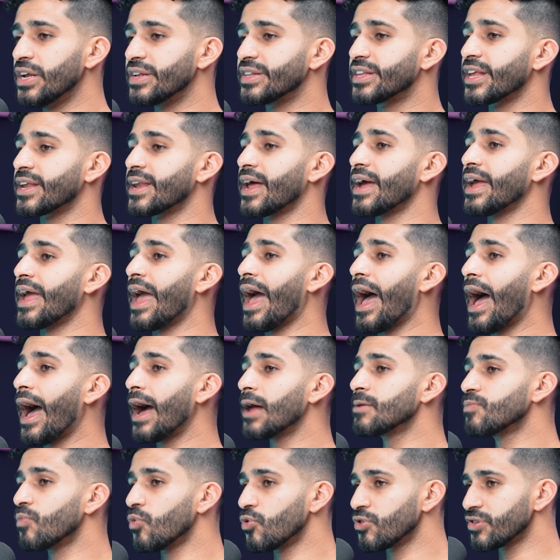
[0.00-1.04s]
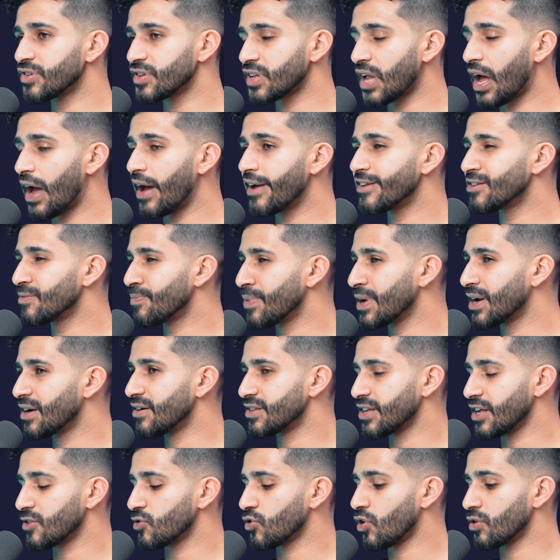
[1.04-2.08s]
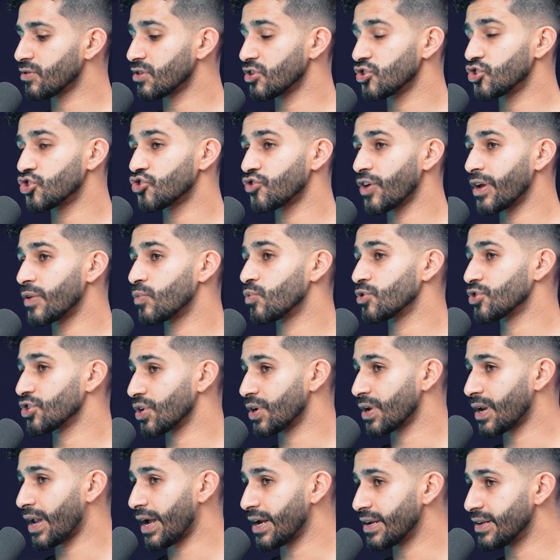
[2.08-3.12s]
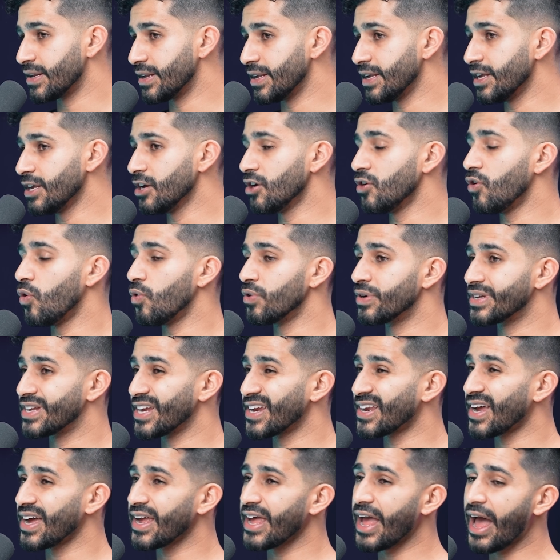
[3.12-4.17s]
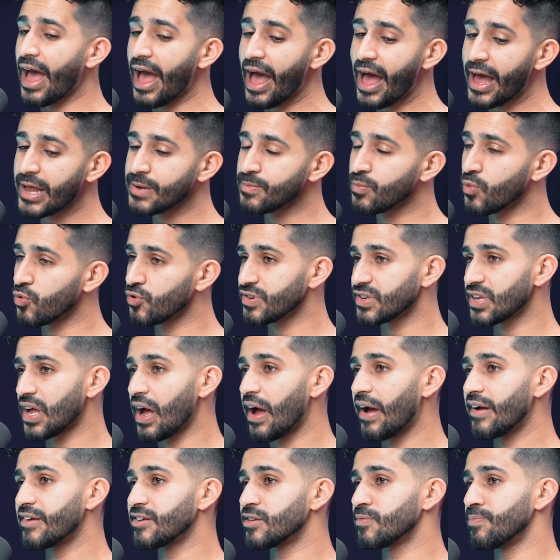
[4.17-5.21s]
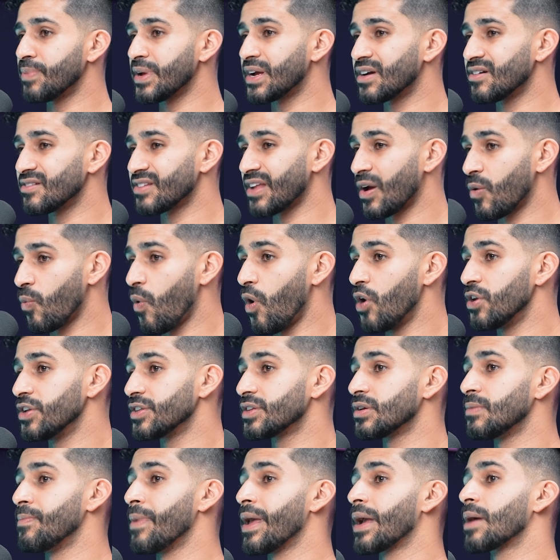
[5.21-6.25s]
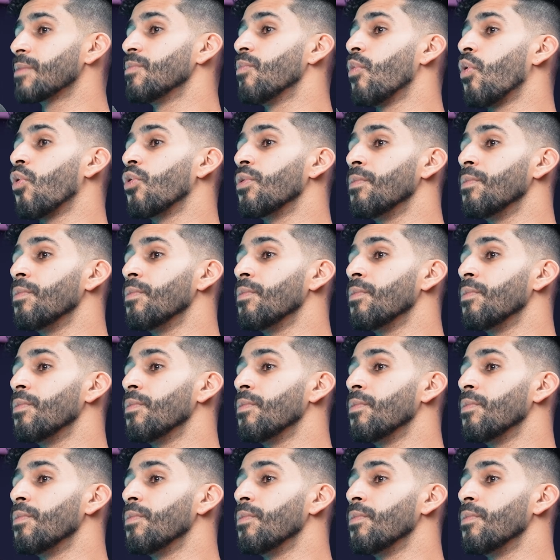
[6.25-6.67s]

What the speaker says: Did I add more size because I thought the trade was a good idea, or did I add more size because I wanted to make more